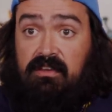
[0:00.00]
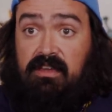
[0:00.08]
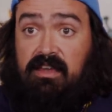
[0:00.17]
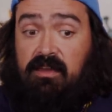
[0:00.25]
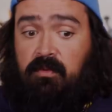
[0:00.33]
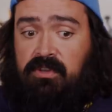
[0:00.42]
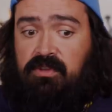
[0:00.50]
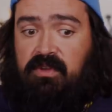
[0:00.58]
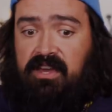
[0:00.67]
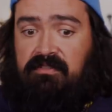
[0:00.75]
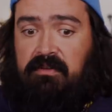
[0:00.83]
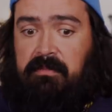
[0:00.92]
And when you
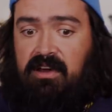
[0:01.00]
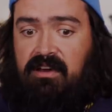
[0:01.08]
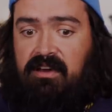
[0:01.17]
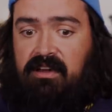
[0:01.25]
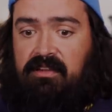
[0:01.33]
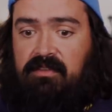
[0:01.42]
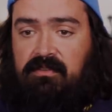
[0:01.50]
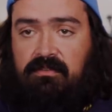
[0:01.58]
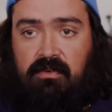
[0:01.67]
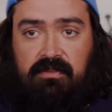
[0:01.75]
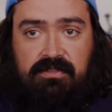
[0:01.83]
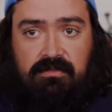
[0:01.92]
have a pot,
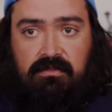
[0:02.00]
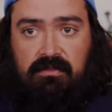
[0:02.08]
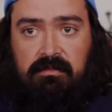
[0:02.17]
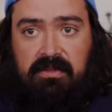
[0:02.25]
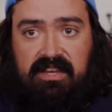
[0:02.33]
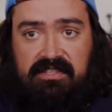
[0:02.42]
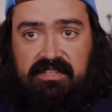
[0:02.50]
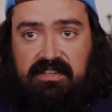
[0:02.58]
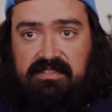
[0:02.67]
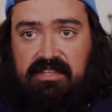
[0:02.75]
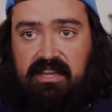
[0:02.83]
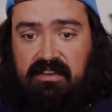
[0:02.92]
old school plastic
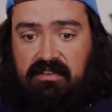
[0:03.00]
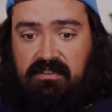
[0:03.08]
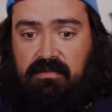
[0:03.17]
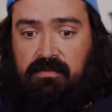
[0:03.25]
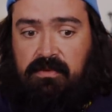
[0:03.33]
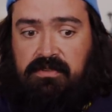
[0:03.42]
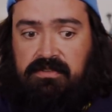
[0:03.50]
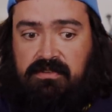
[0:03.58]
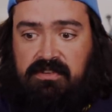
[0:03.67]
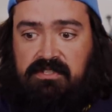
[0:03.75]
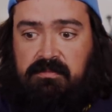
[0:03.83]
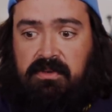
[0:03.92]
container, the roots
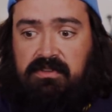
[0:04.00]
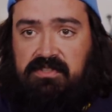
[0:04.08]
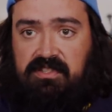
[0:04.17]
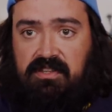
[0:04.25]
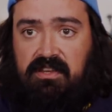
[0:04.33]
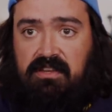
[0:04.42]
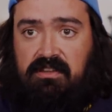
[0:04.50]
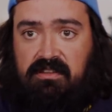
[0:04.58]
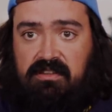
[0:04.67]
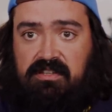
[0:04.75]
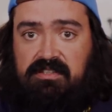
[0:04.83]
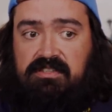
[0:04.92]
are exposed sitting
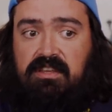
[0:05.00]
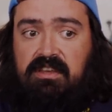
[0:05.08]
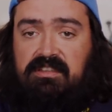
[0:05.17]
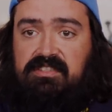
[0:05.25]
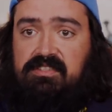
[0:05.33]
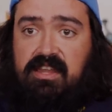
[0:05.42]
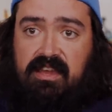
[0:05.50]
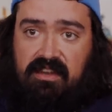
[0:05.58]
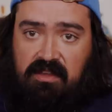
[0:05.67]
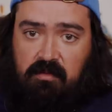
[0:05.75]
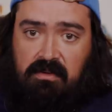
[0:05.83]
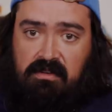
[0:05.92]
into this
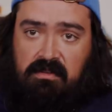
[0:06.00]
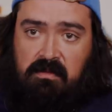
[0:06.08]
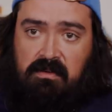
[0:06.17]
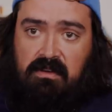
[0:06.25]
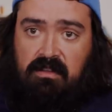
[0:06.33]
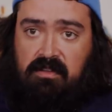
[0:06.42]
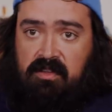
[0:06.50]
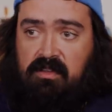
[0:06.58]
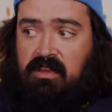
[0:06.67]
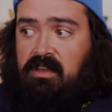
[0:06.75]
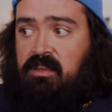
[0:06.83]
stagnant water, we'll call it.